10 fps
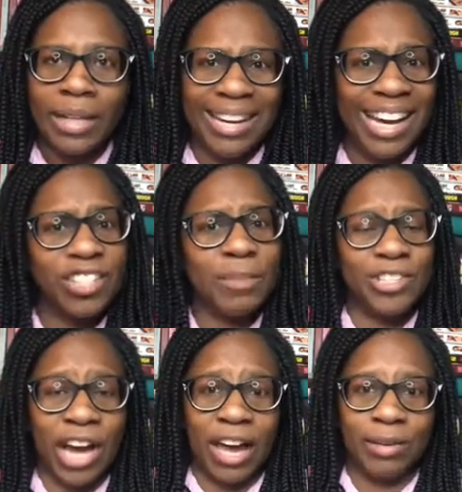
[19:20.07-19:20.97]
not so
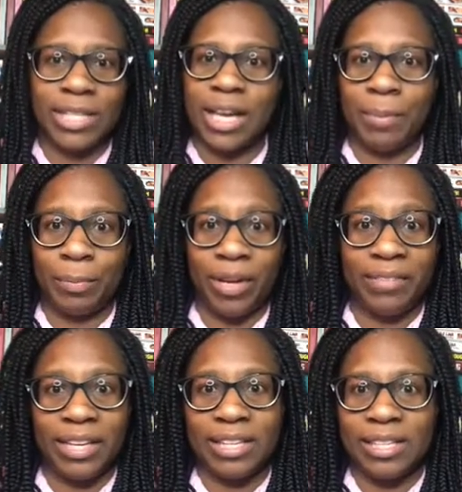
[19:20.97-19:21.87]
much at Iowa State, but
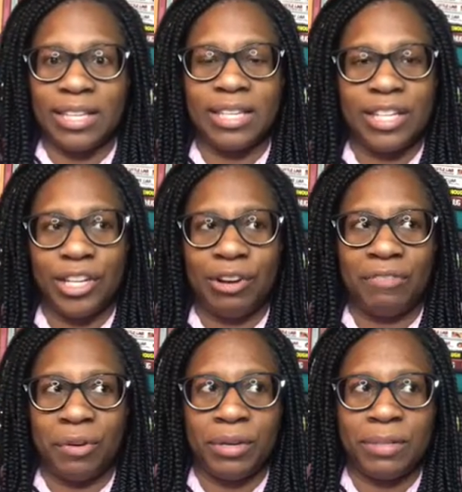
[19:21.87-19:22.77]
previous to this, you know,
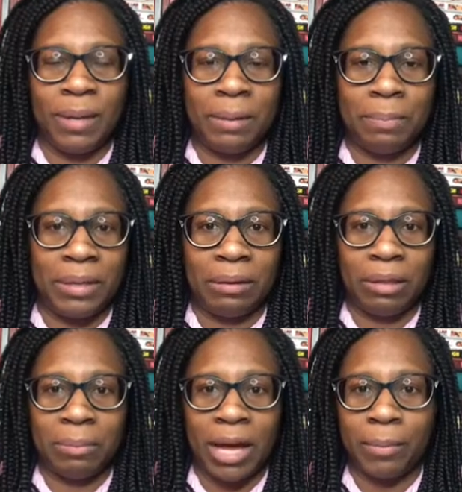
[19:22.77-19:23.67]
I've always like been the
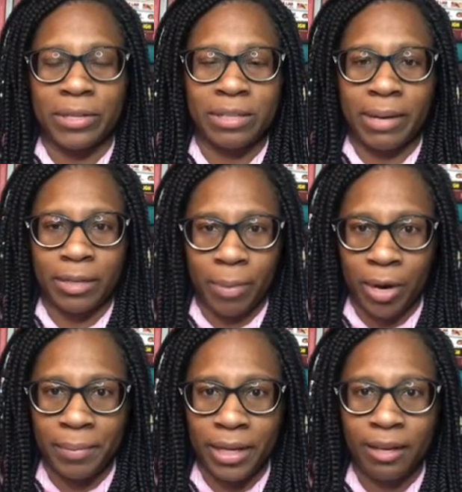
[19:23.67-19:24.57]
only Black person in my
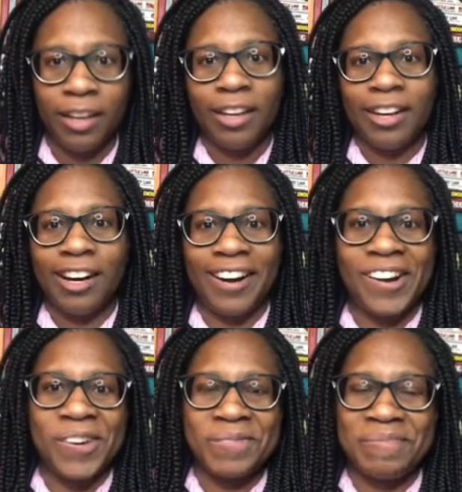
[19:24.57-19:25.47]
department,
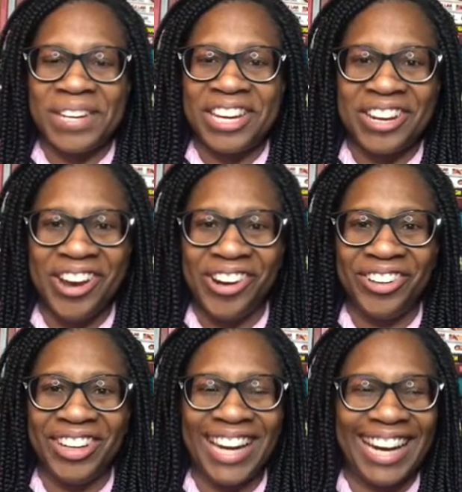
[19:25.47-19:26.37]
you
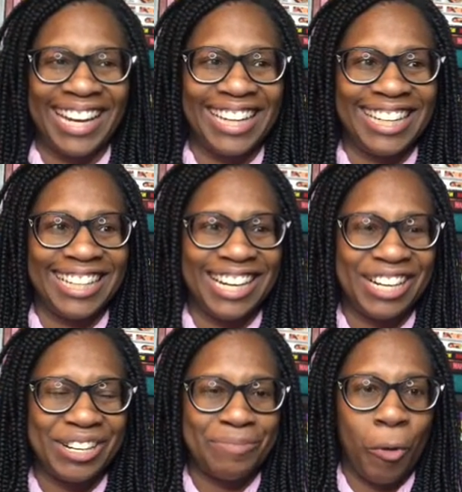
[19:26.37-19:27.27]
know, and,
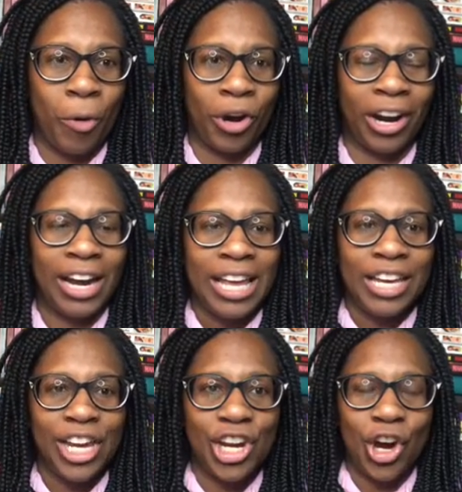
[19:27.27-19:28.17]
or,
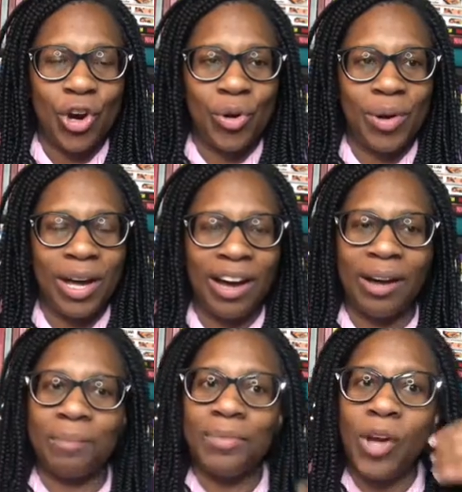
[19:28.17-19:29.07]
you know,
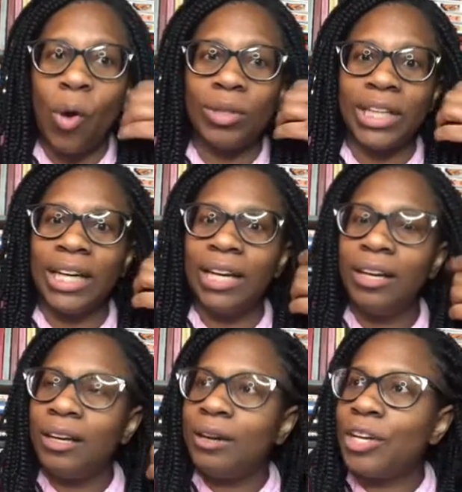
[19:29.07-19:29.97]
the only,
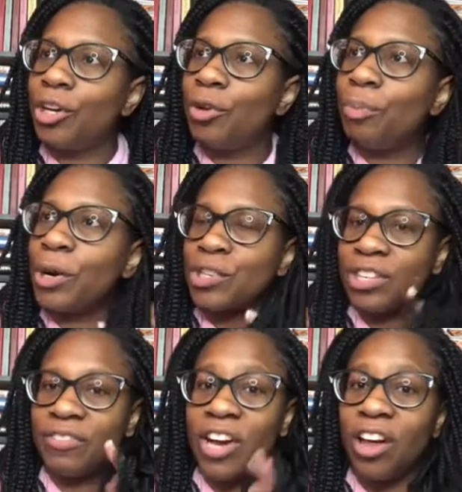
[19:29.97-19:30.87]
you know,
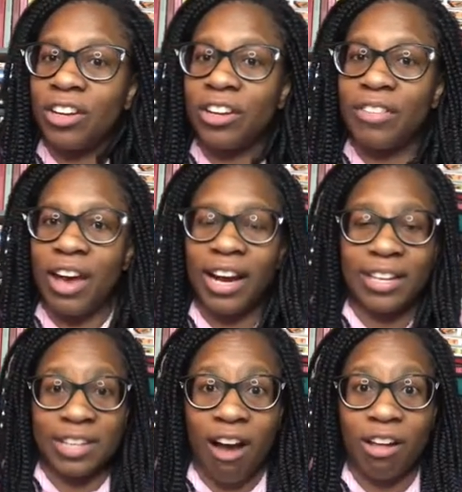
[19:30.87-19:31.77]
person of color that
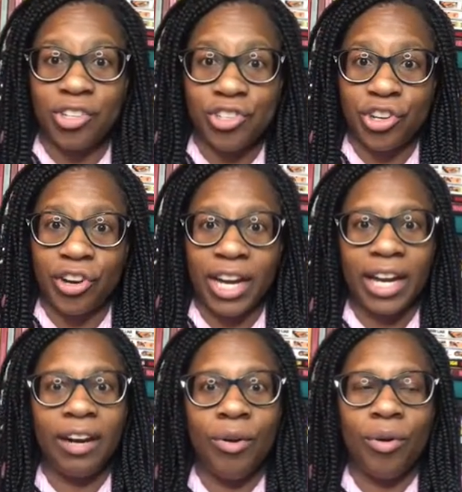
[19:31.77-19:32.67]
has a college degree,
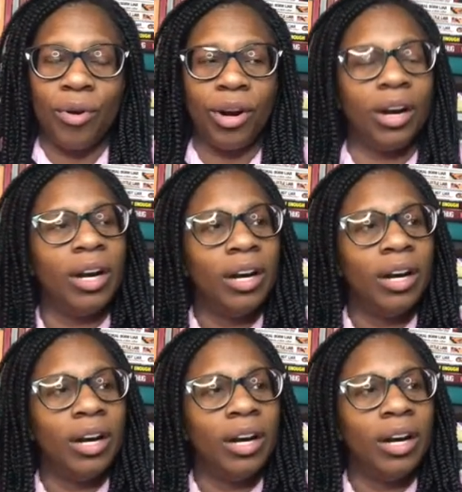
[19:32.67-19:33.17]
or,